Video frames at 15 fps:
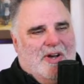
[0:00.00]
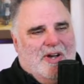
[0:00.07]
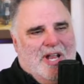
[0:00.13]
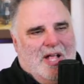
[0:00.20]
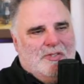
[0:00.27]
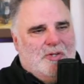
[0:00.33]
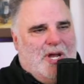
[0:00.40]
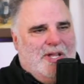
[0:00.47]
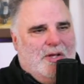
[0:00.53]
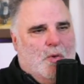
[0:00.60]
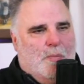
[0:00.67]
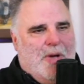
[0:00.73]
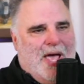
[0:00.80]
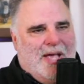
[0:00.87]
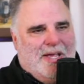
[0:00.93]
And I'll try to go
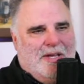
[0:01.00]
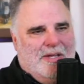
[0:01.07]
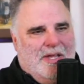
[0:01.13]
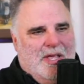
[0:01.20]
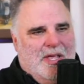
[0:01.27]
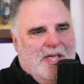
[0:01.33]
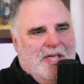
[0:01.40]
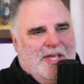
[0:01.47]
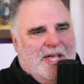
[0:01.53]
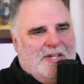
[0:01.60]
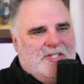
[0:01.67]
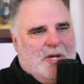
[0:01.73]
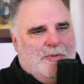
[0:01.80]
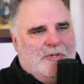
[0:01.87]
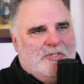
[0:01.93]
back and
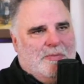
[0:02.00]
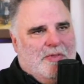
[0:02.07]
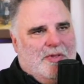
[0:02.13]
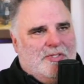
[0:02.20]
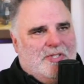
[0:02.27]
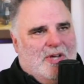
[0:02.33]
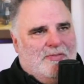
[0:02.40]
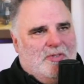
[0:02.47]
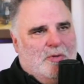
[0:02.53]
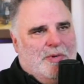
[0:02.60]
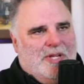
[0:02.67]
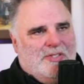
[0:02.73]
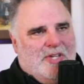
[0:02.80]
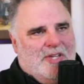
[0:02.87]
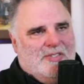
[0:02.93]
catch up with some other stuff too. But
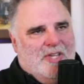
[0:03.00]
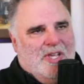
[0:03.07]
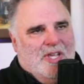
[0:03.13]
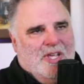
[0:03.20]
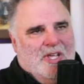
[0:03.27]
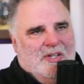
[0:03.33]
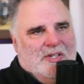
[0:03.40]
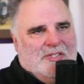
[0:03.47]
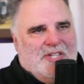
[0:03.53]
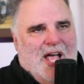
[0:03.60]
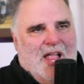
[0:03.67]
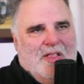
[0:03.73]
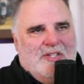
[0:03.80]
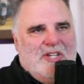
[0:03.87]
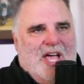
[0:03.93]
it says, does
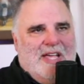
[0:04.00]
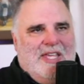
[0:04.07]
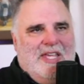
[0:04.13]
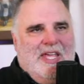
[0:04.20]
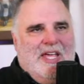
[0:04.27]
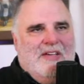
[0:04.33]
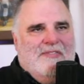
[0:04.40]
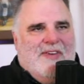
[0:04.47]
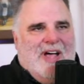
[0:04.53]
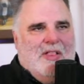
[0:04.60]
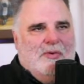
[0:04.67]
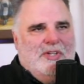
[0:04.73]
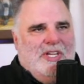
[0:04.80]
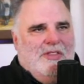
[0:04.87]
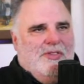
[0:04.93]
College Hockey Inc. follow
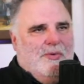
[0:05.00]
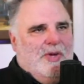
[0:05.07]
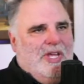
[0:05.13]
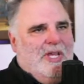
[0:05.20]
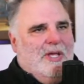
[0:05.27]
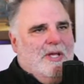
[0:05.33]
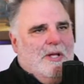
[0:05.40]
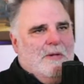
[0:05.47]
D3?